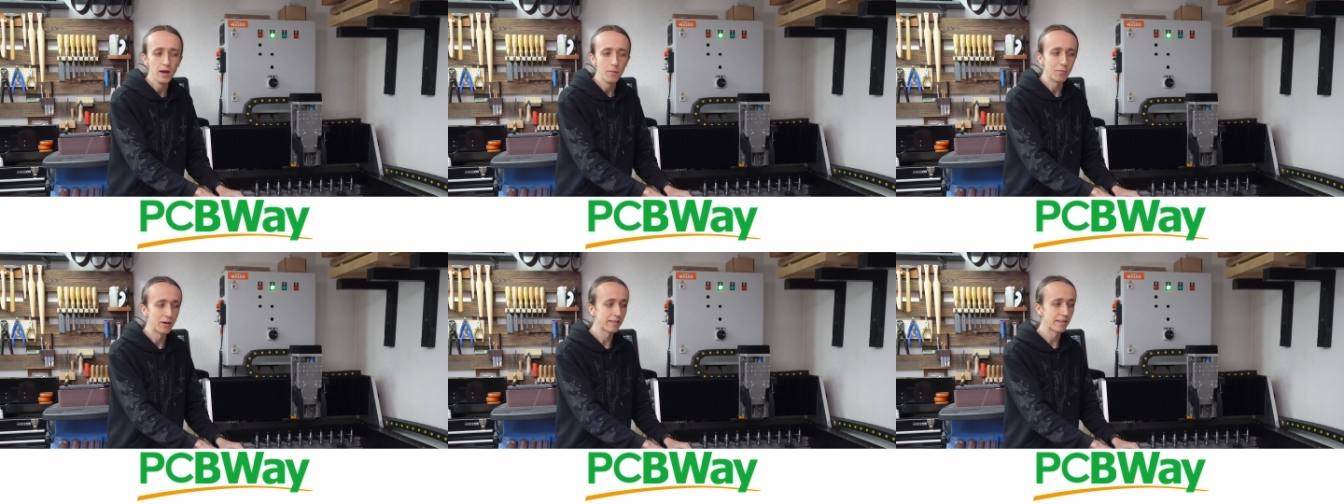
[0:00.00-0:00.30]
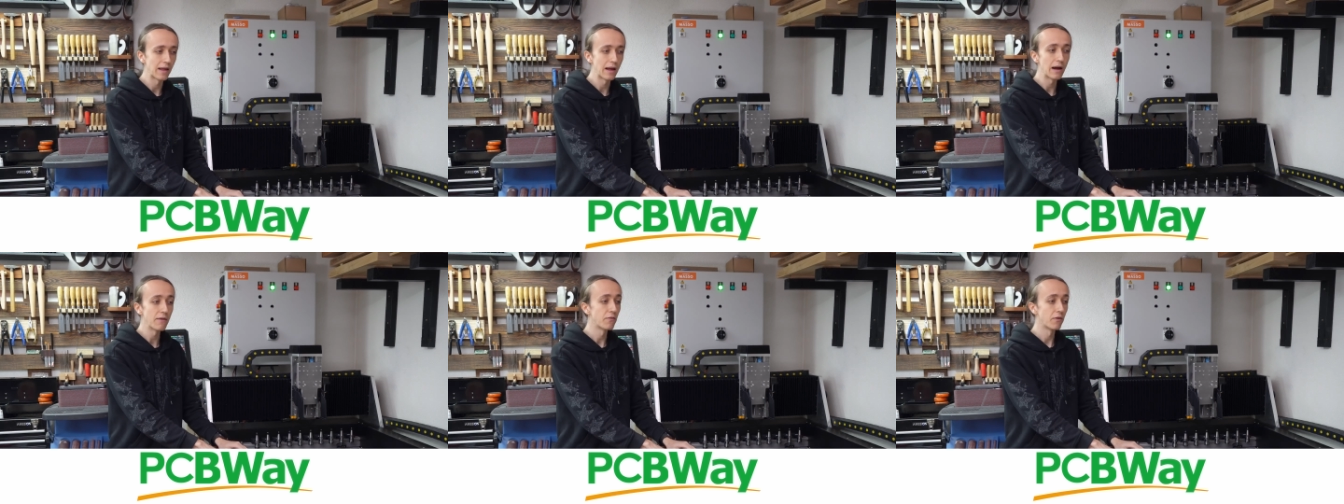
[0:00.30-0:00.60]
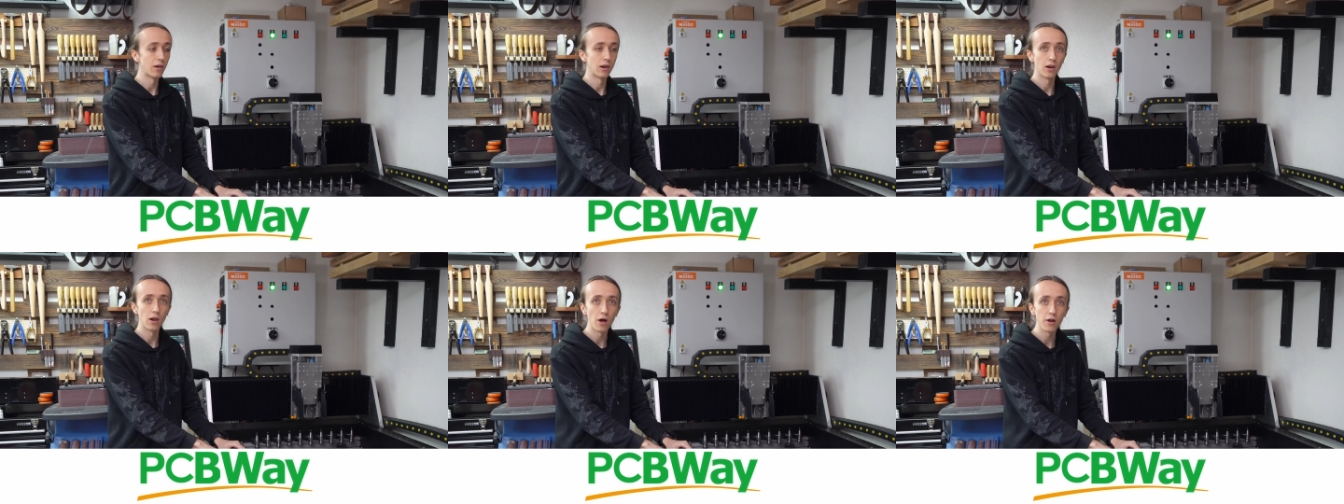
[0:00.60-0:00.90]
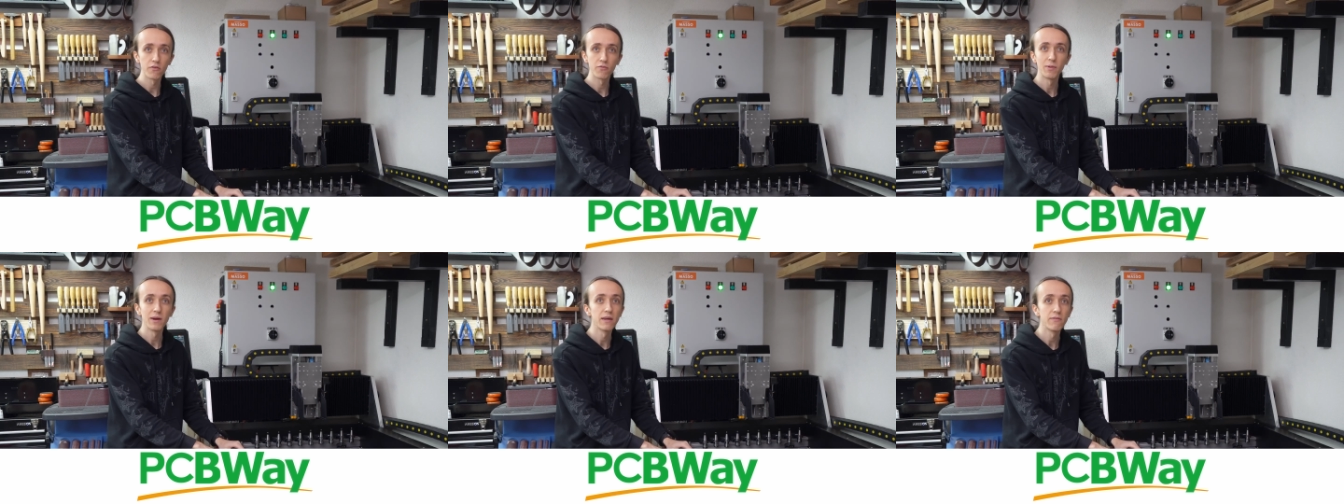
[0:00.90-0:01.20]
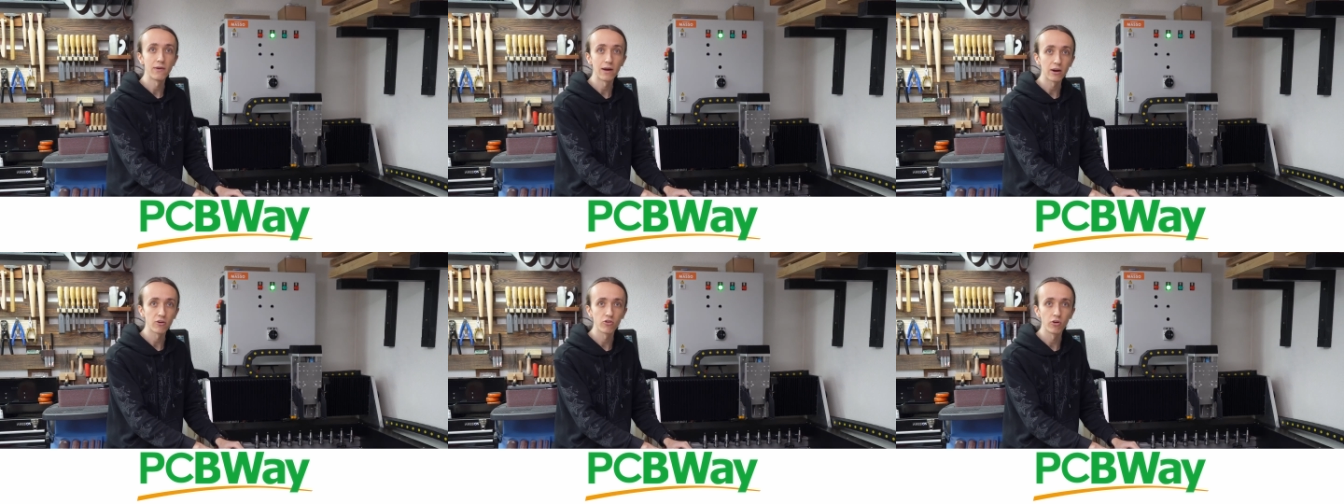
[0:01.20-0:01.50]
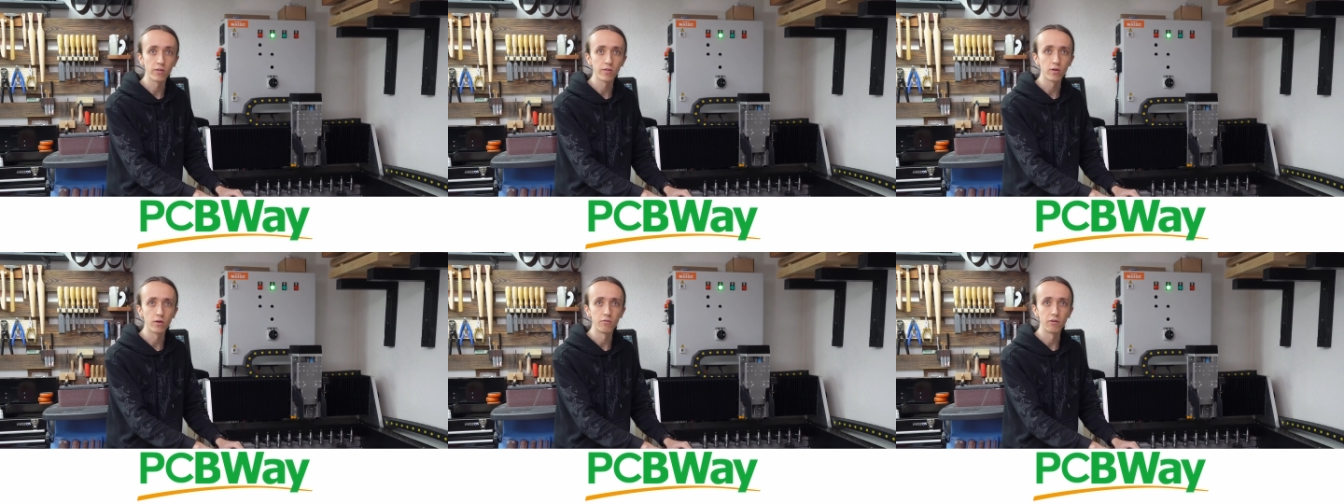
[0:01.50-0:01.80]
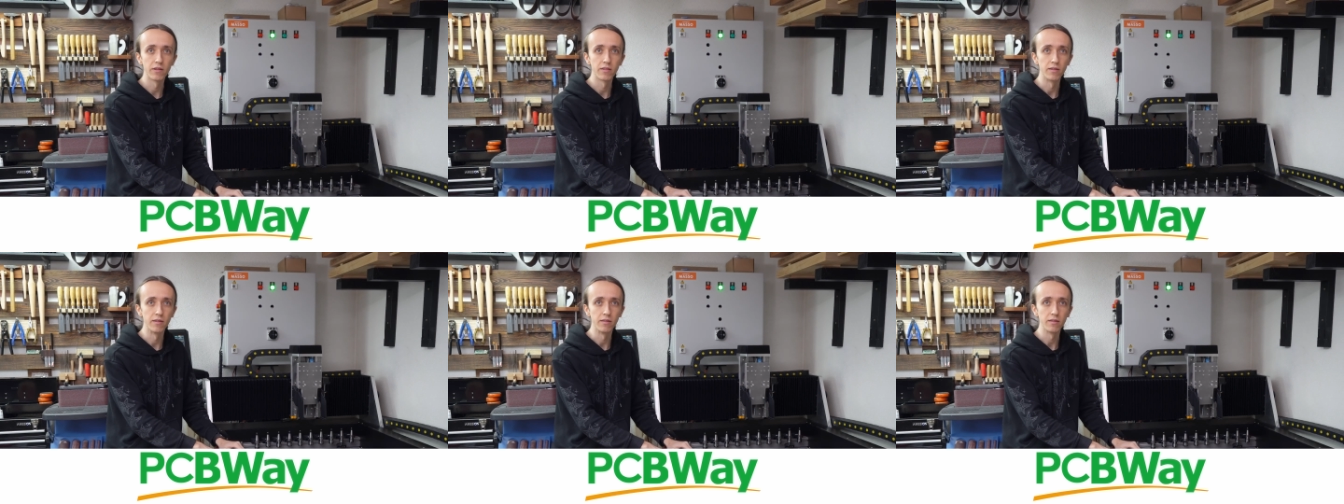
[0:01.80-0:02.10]
but they have a lot of manufacturing
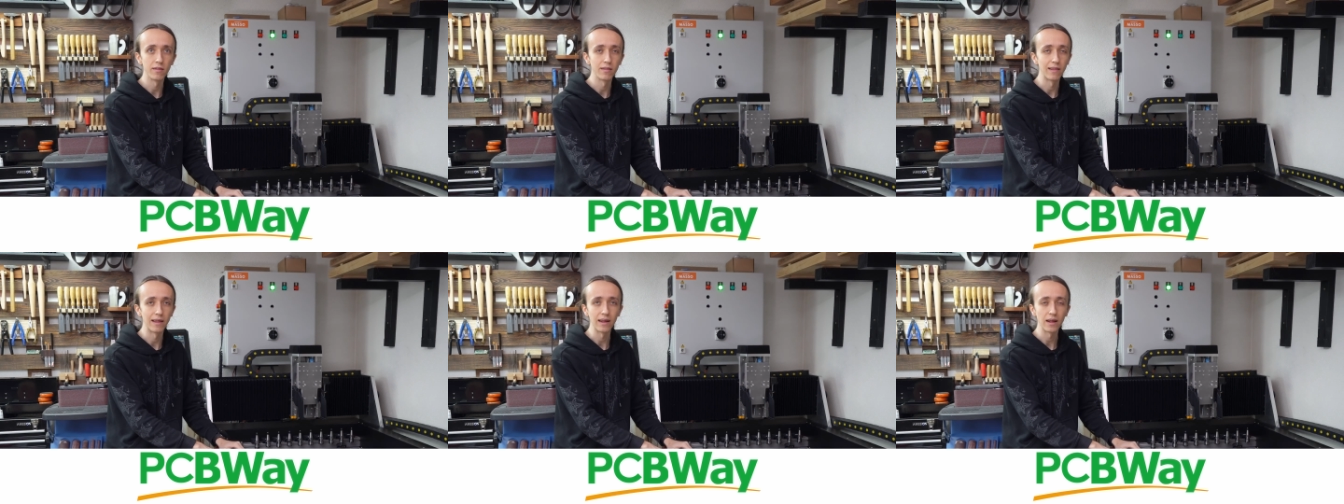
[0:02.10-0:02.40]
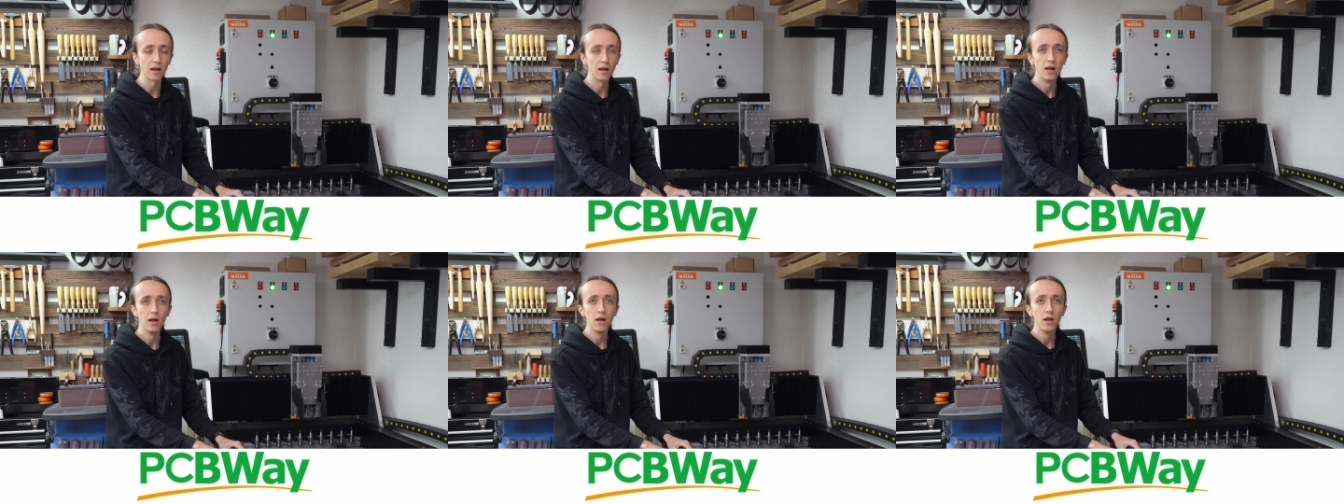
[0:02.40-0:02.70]
services like